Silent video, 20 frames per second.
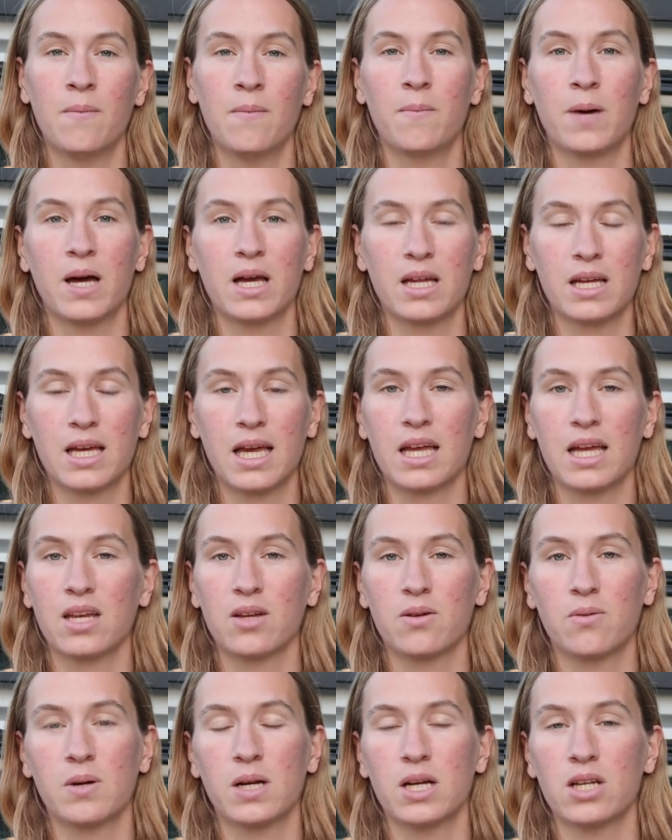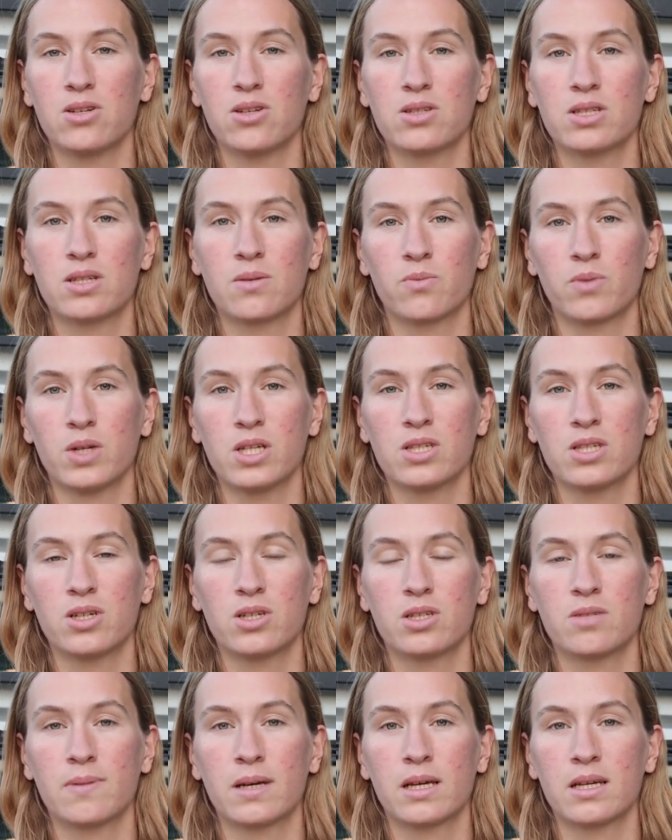but again, you'll want to do some
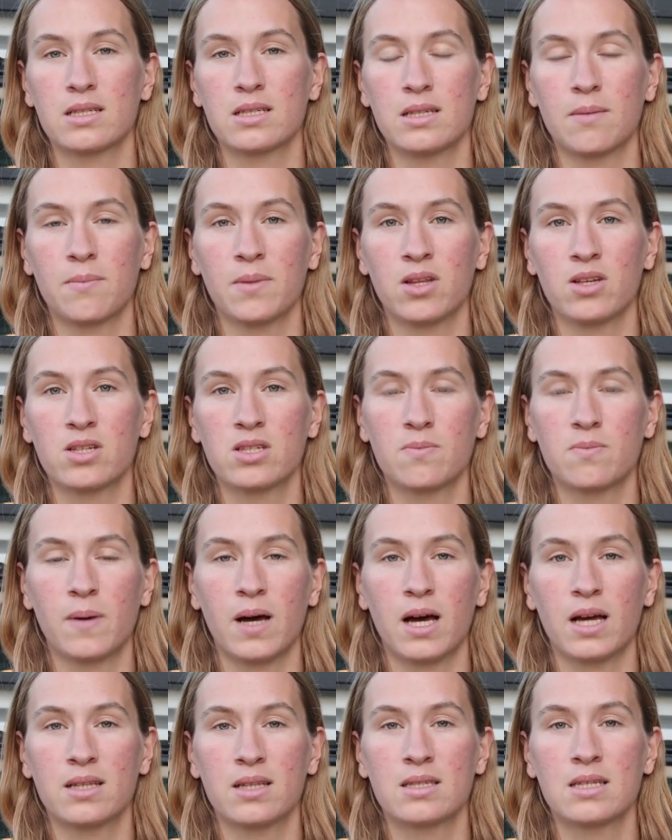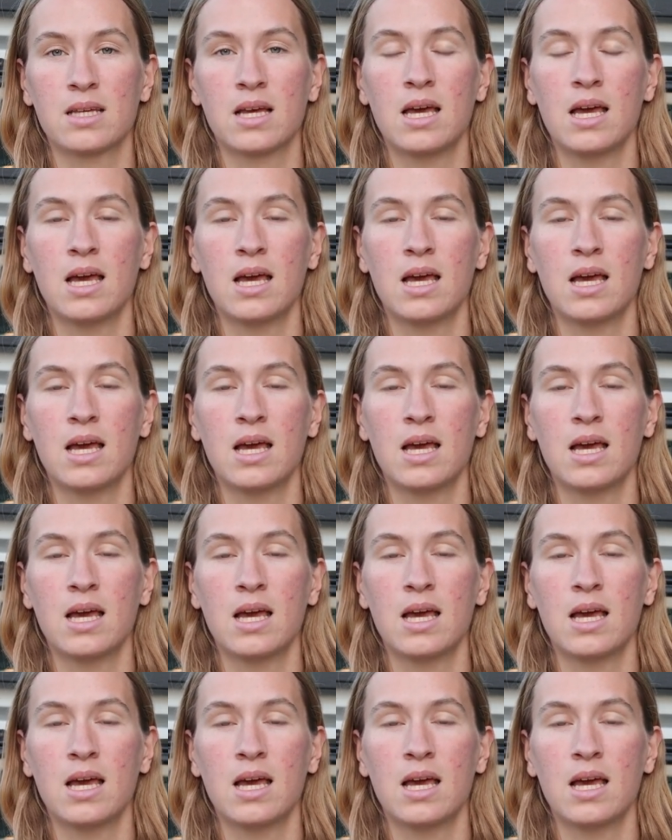research because some of those spots,